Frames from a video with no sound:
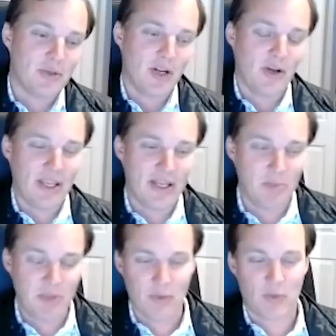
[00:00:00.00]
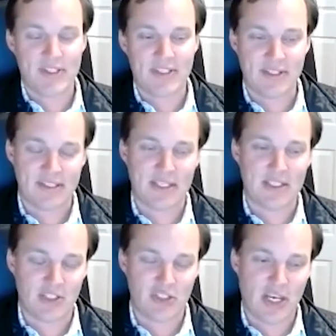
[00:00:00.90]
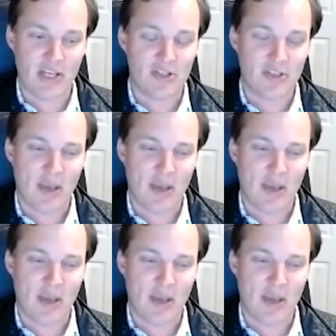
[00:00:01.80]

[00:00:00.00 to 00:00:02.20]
It had been resistant to change in that